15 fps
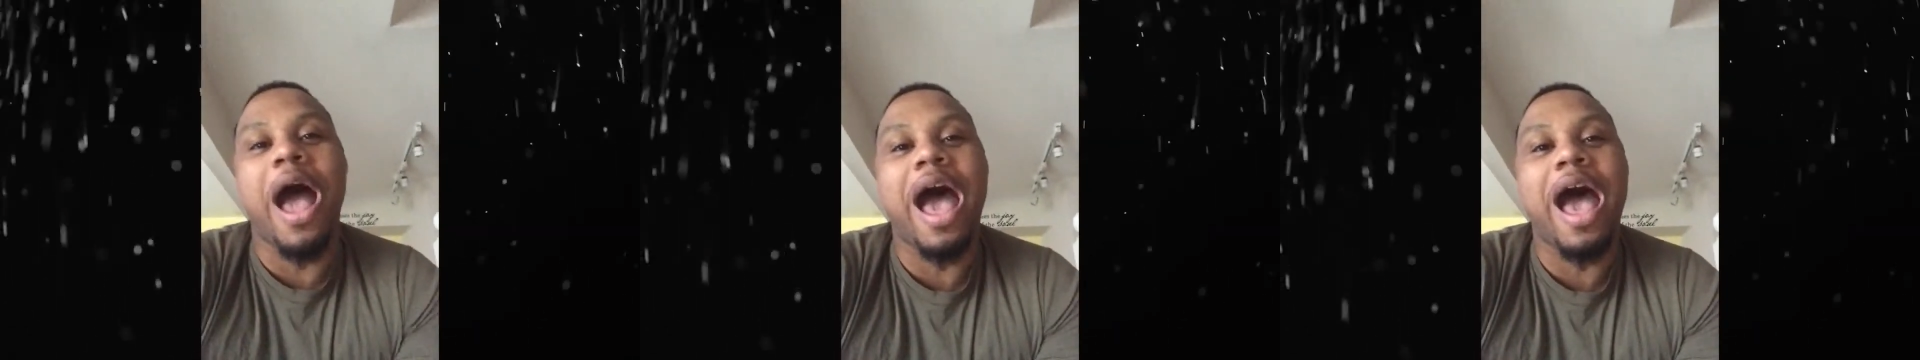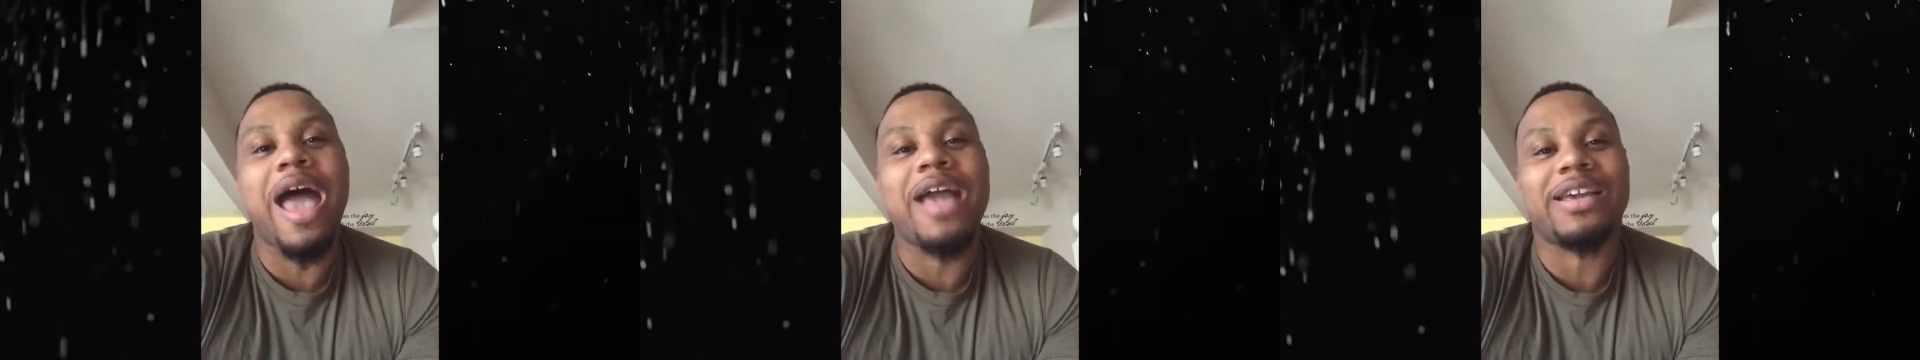
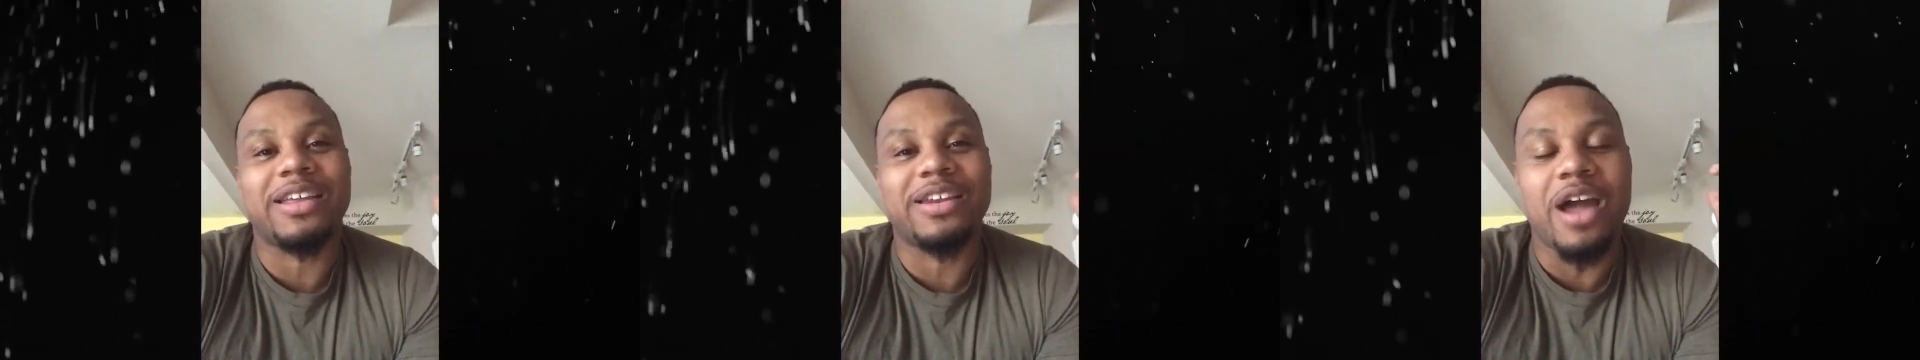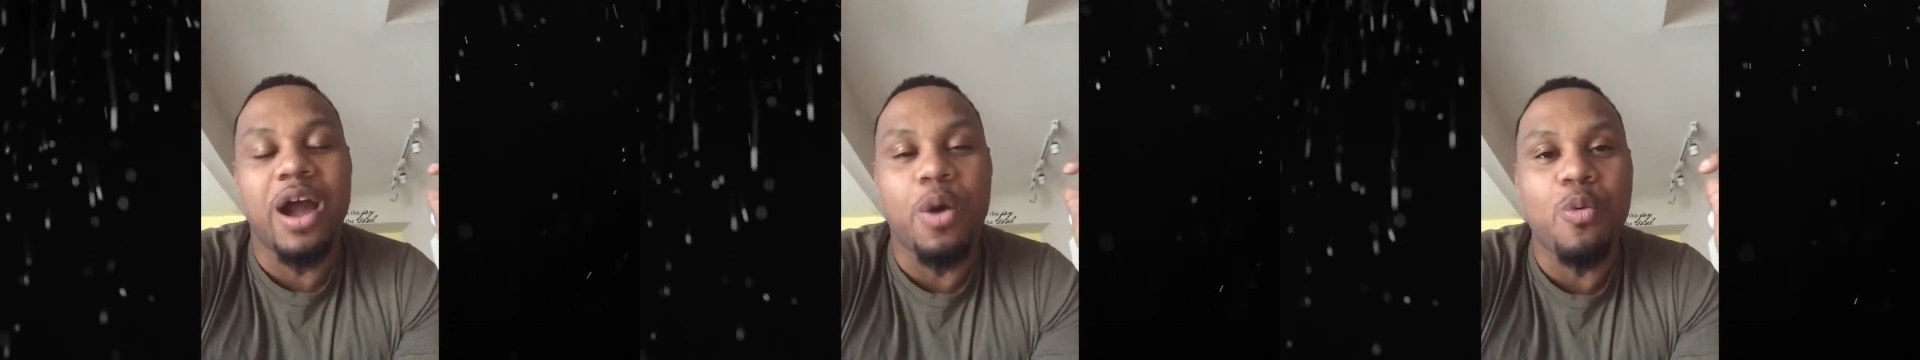I
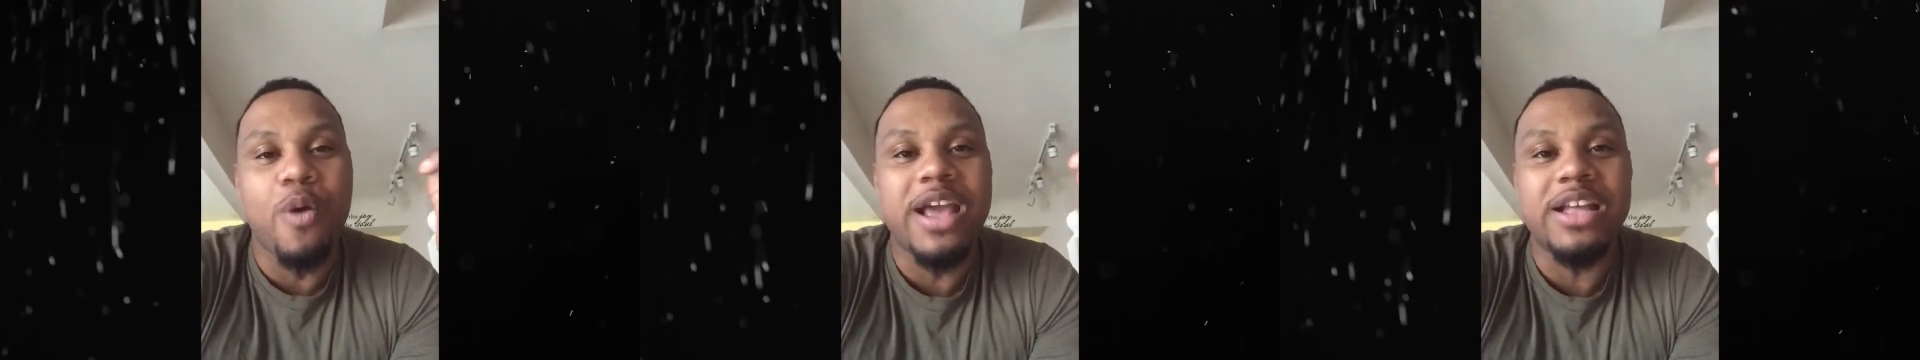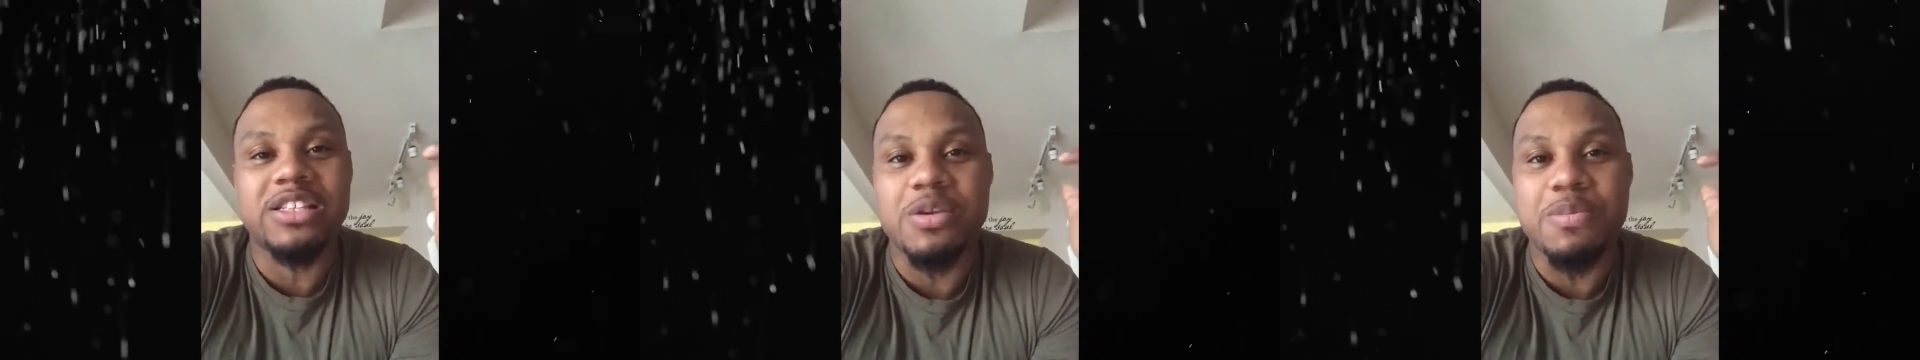cannot
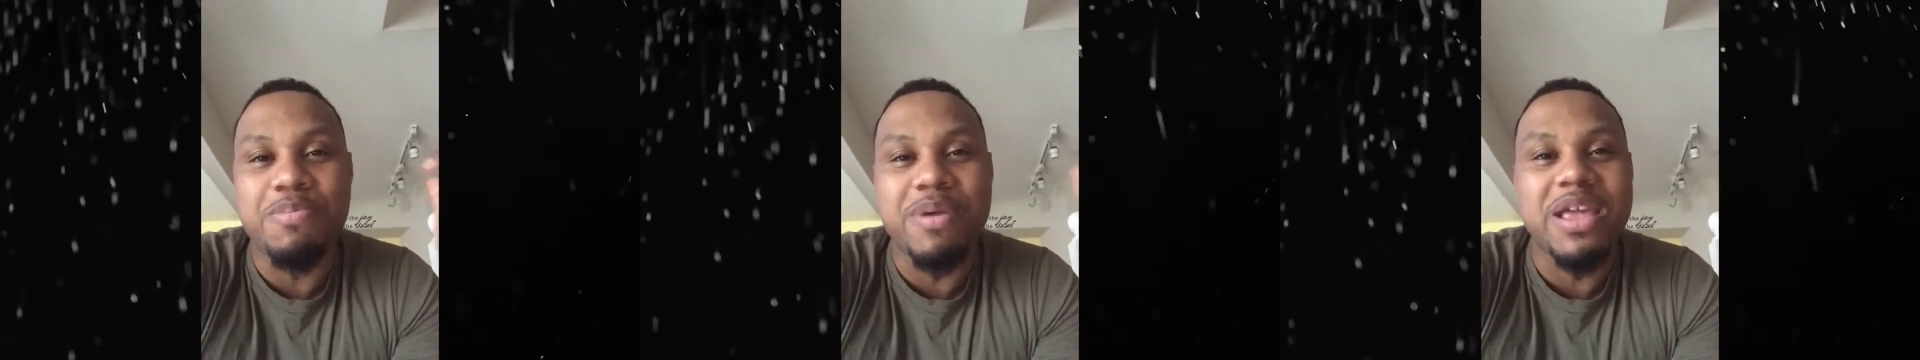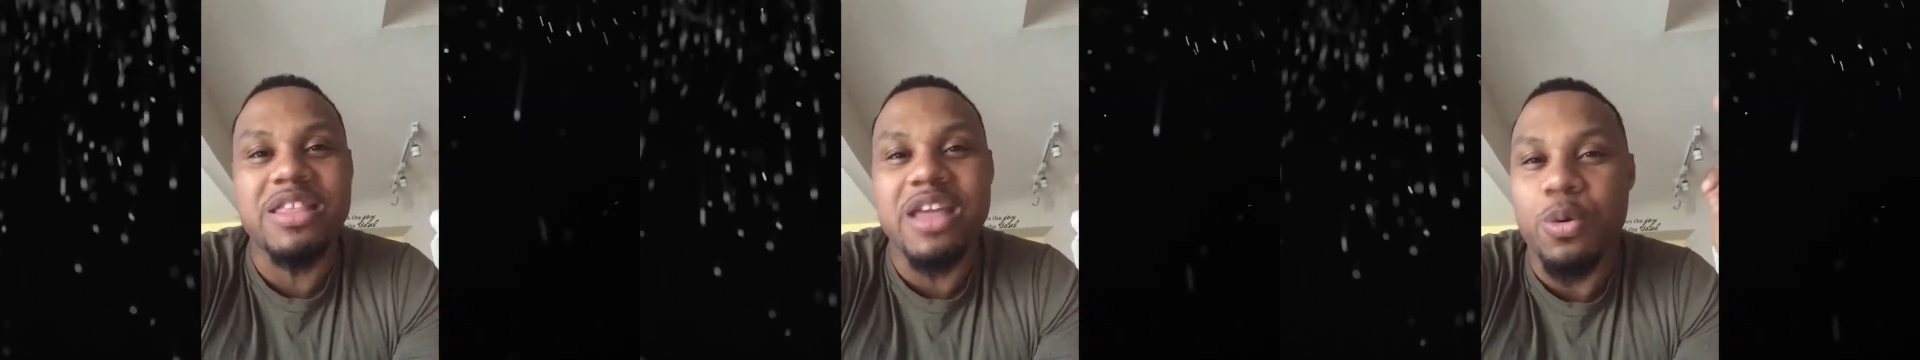wait to
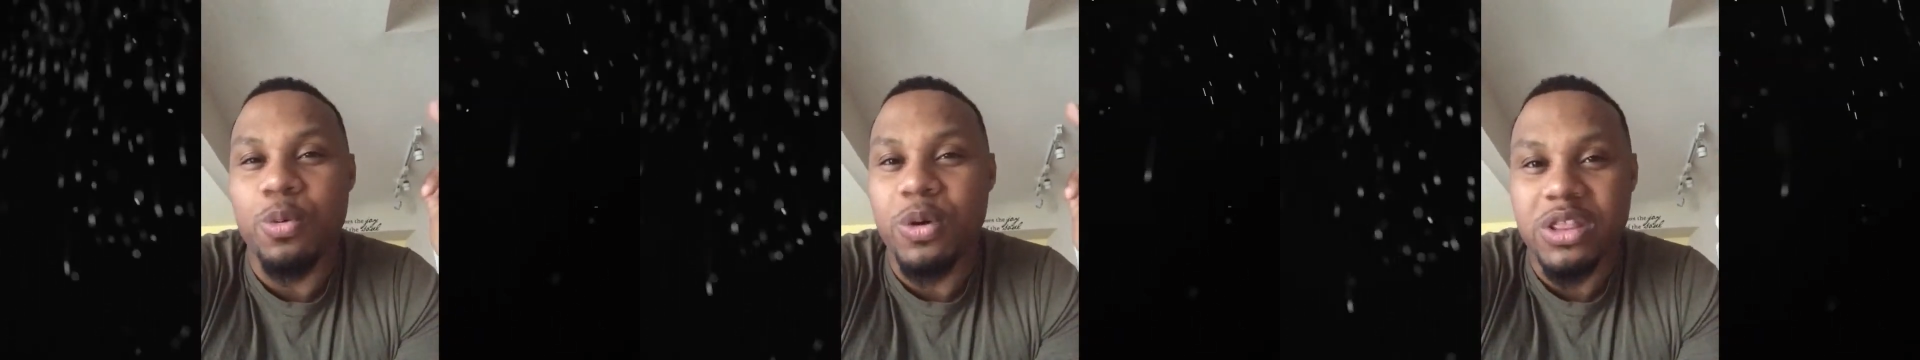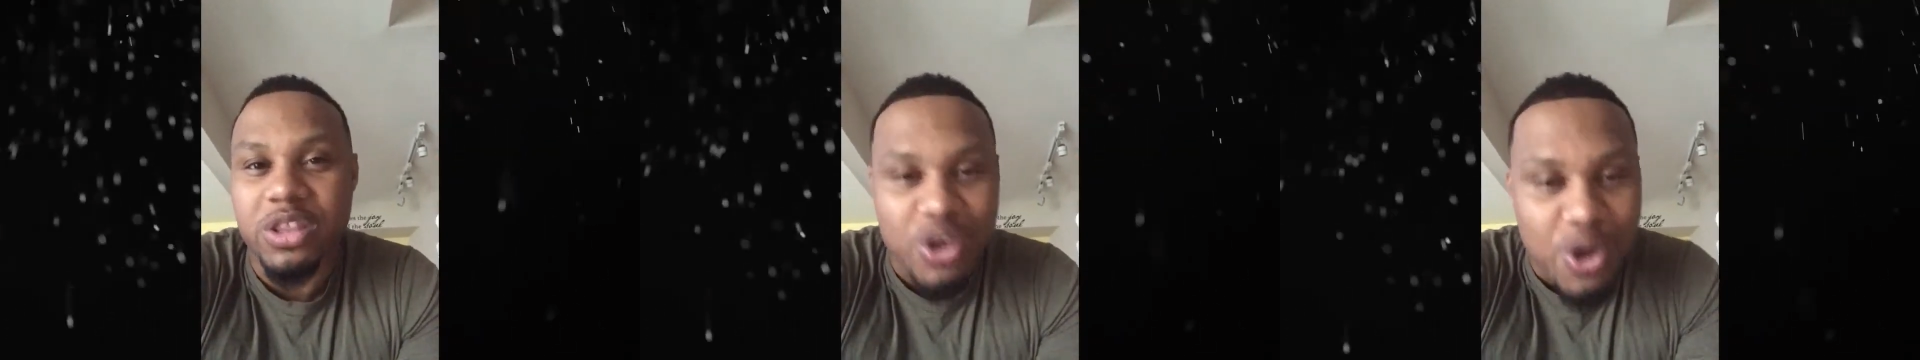be there
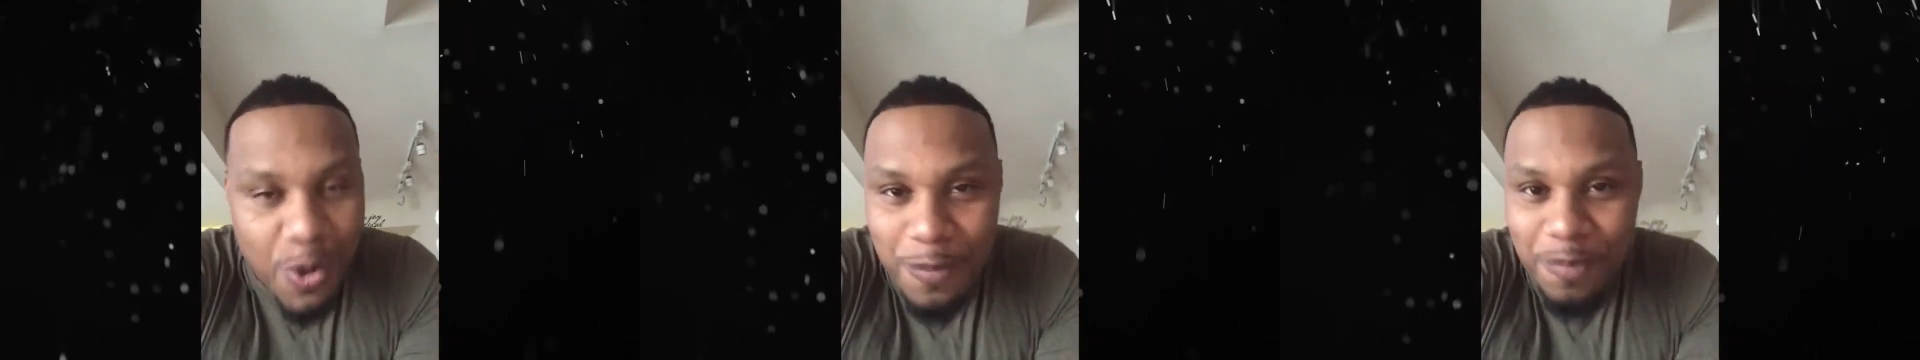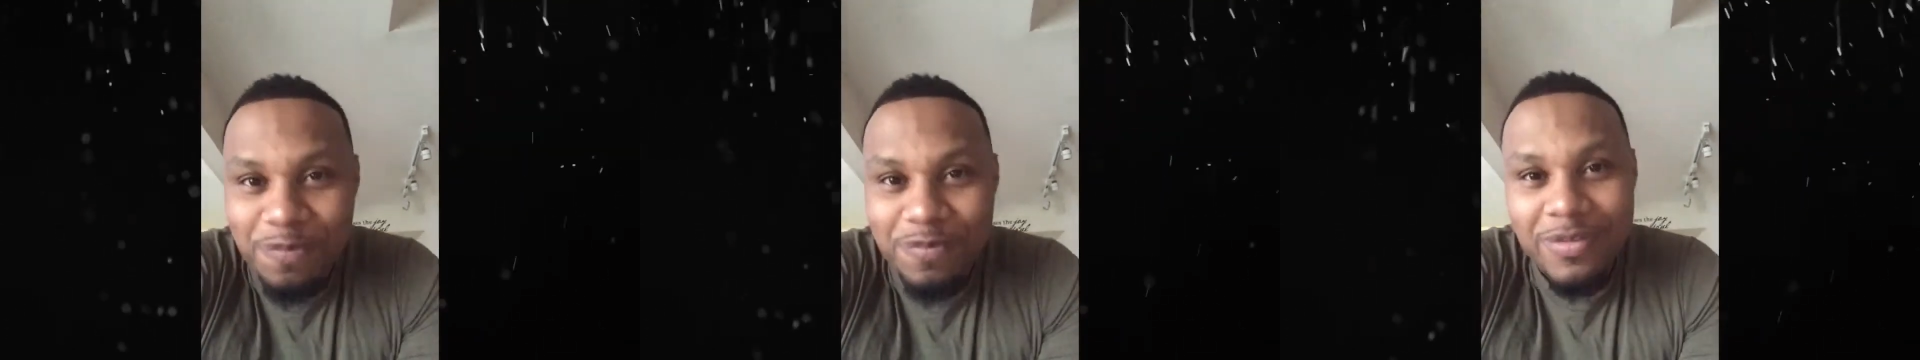with
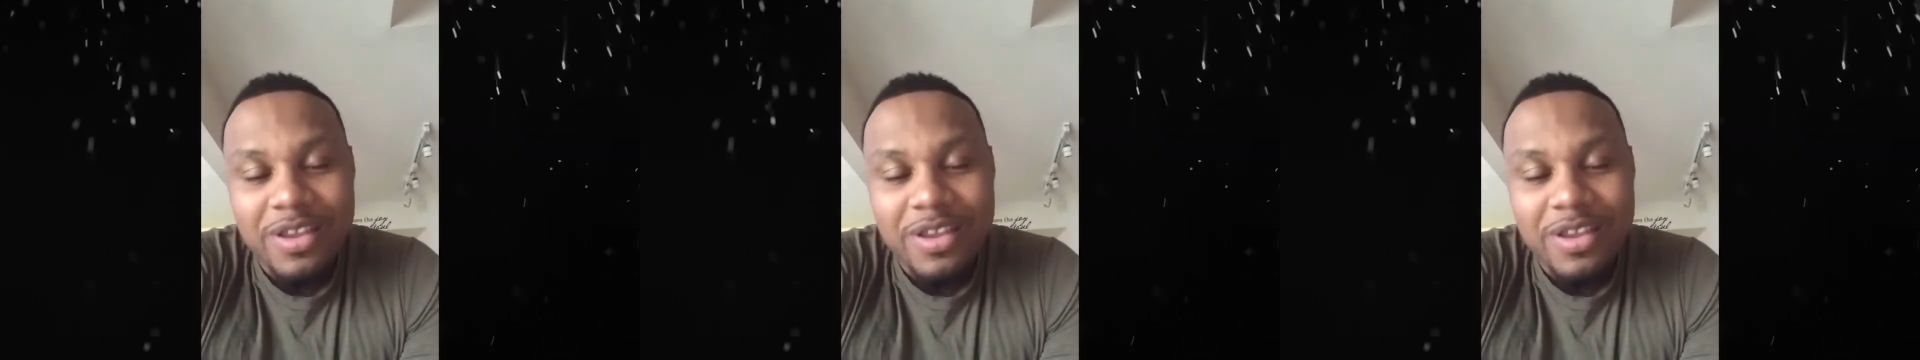you.